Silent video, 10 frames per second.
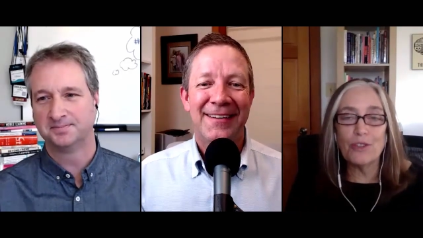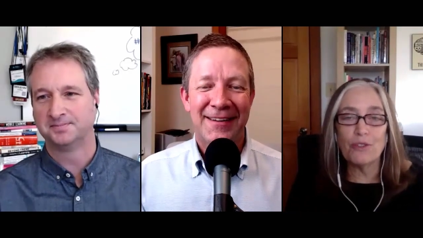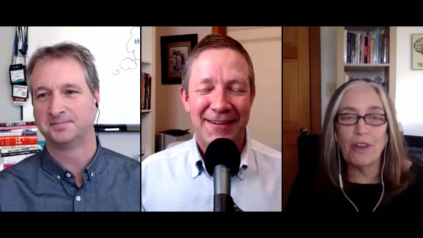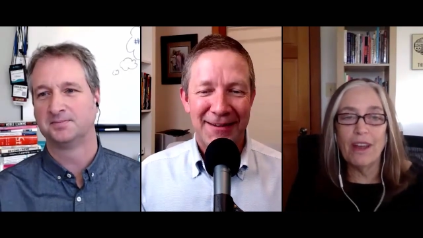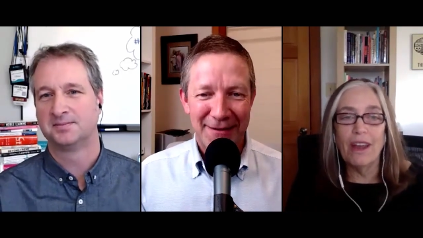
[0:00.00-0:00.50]

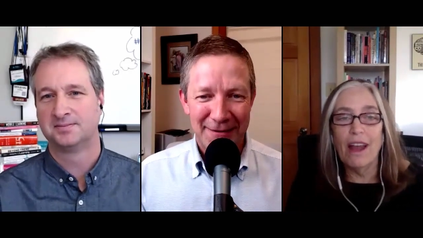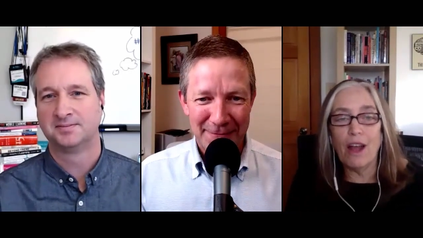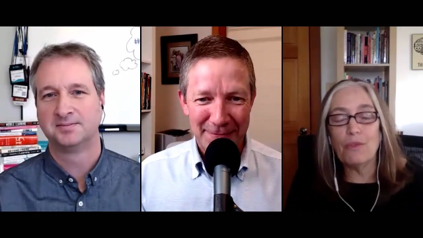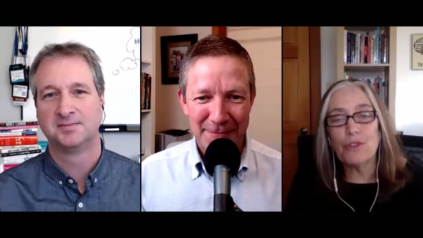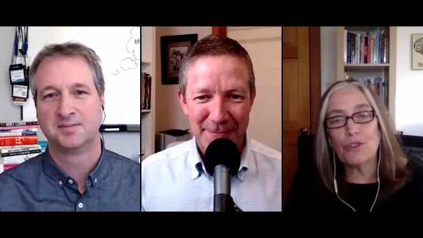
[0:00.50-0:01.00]
Speaker 1: stre- I
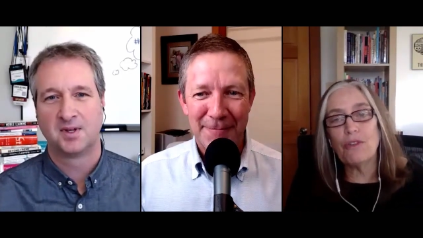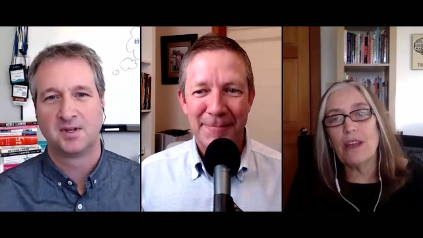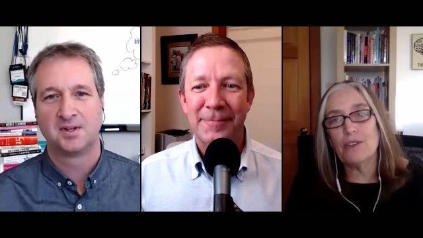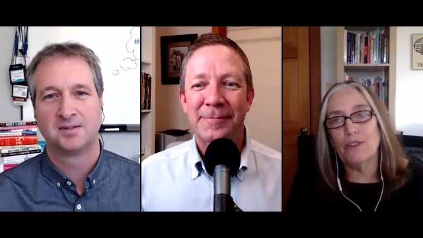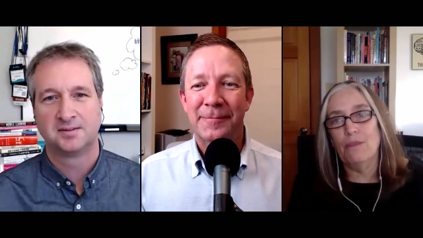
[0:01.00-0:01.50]
was
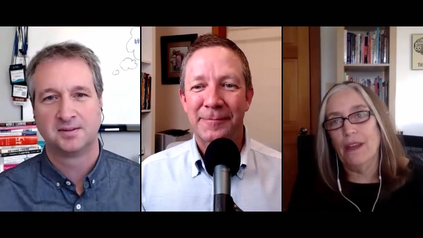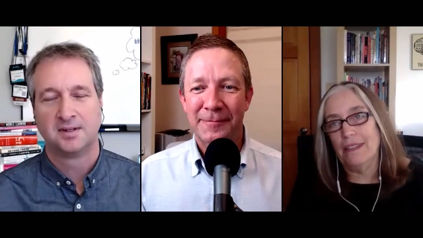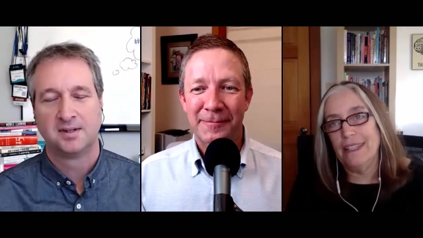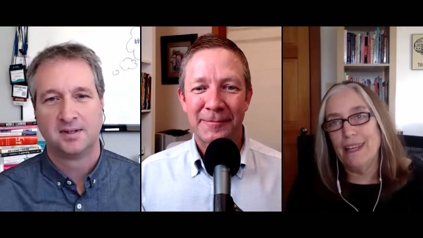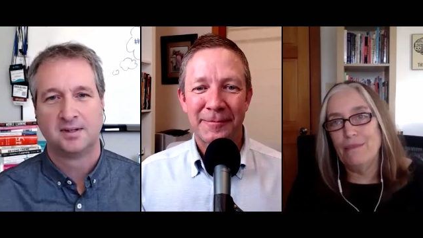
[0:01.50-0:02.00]
stressed about
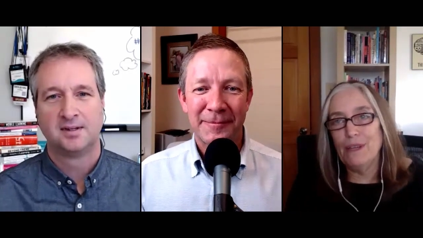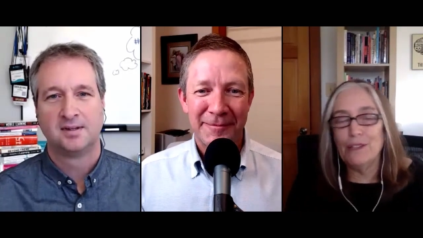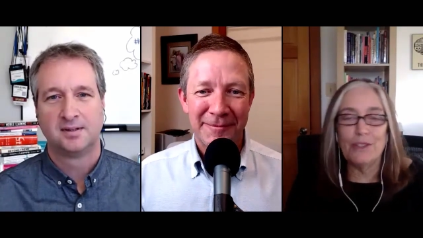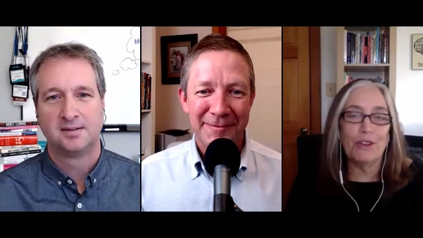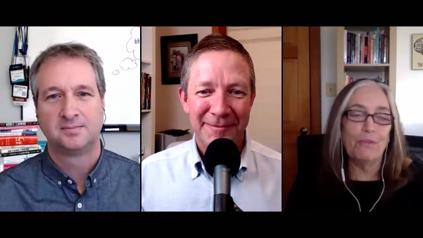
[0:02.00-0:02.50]
ten
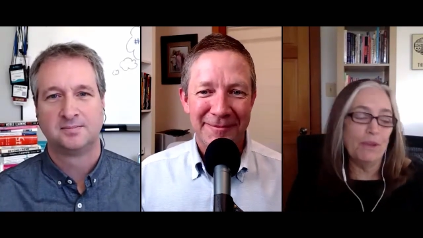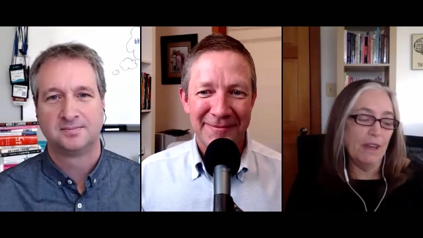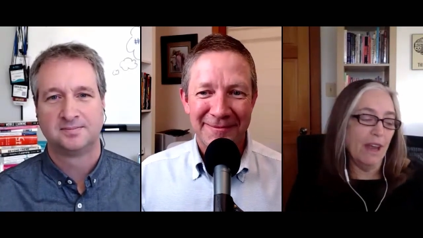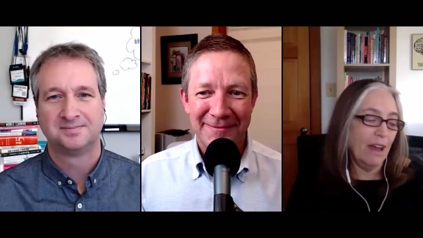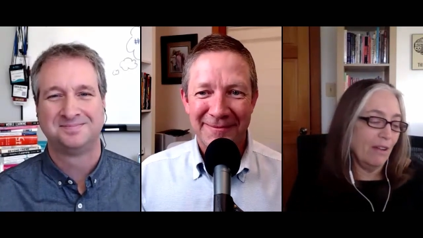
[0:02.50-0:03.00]
minutes ago, but
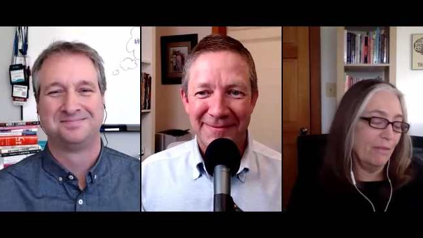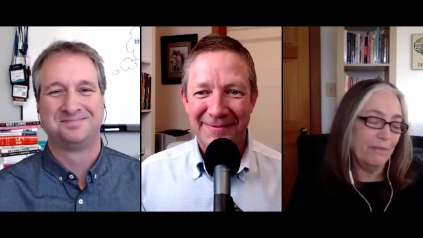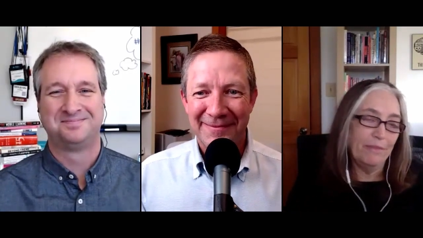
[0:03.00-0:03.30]
now,